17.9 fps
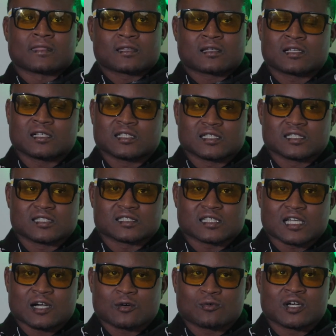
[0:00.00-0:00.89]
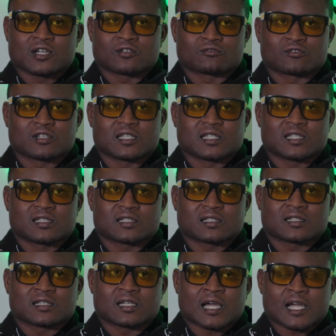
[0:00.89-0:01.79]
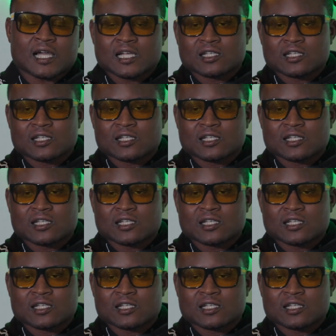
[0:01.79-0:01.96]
cause I wasn't really, like,